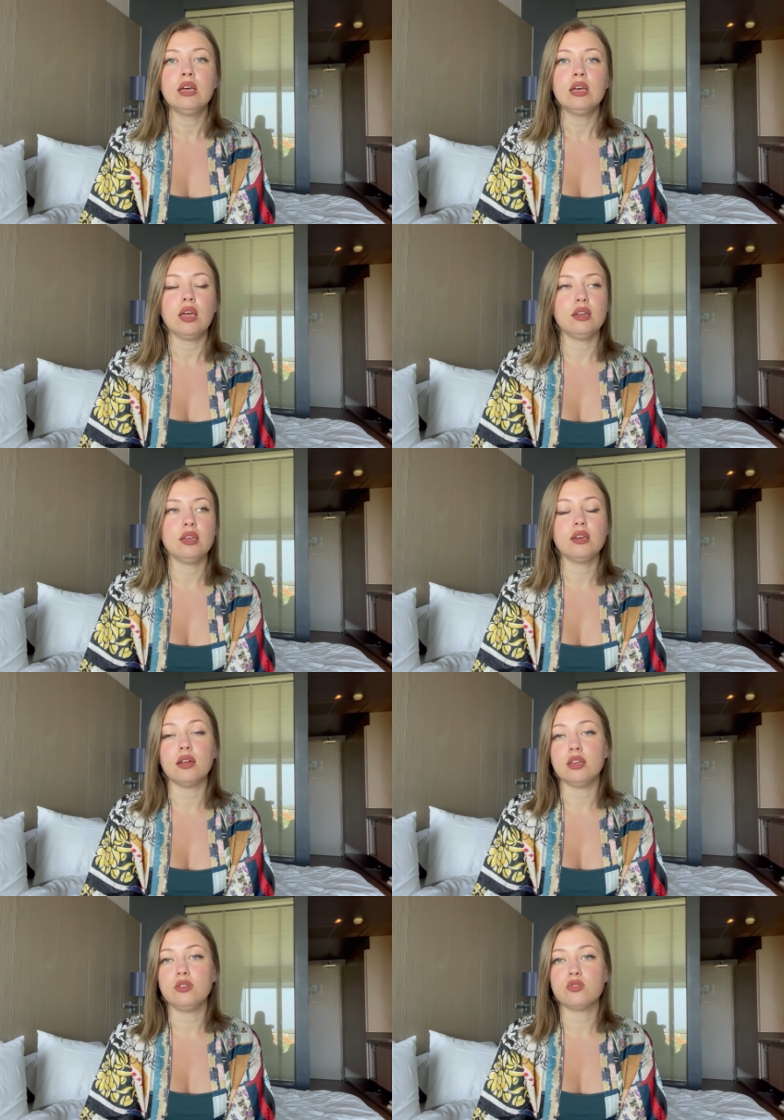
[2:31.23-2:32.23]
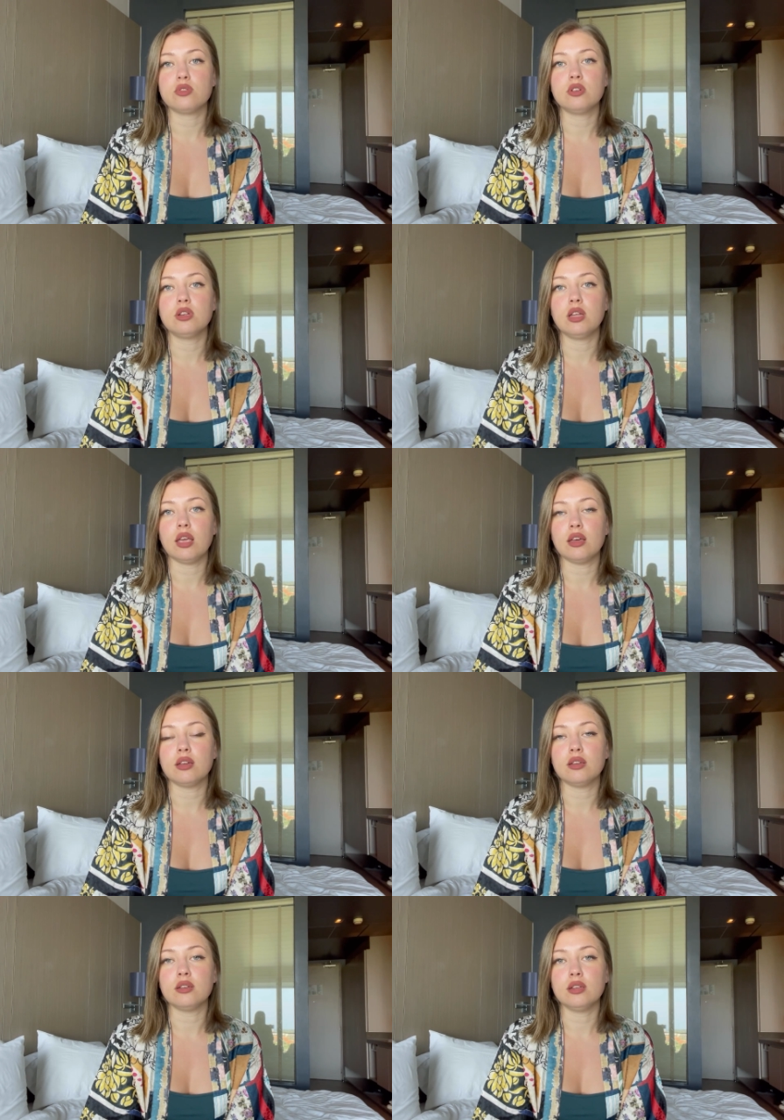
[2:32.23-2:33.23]
and he got injured
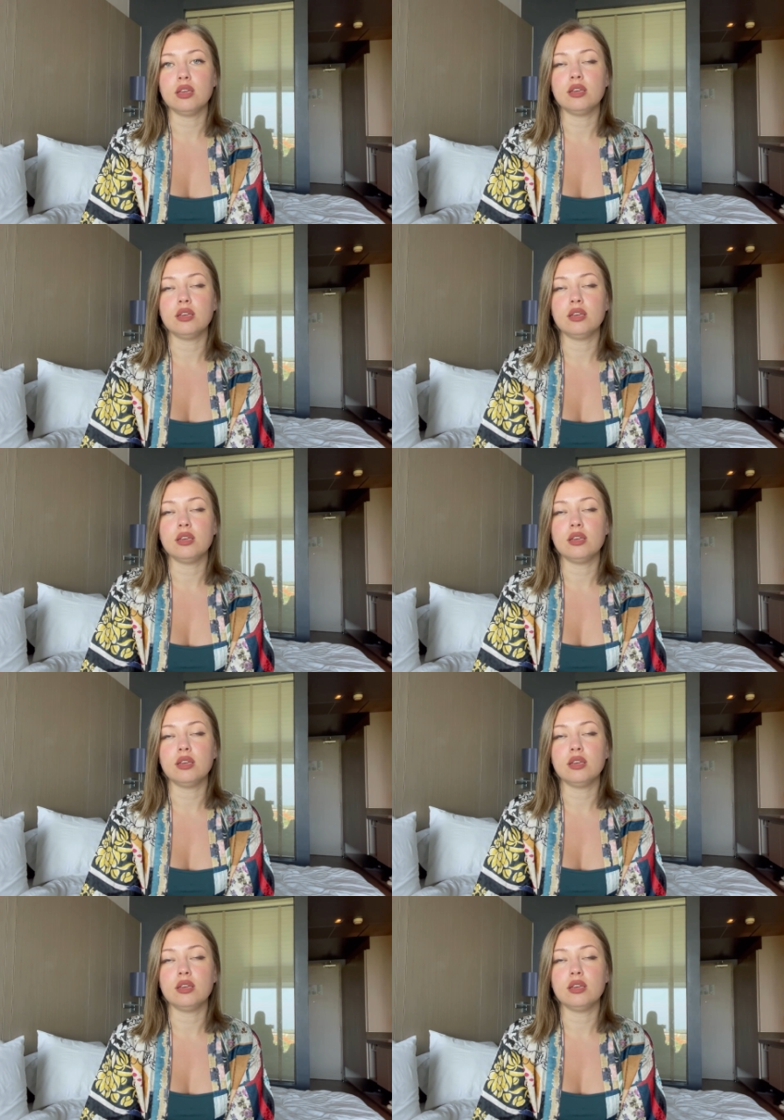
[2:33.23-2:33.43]
and he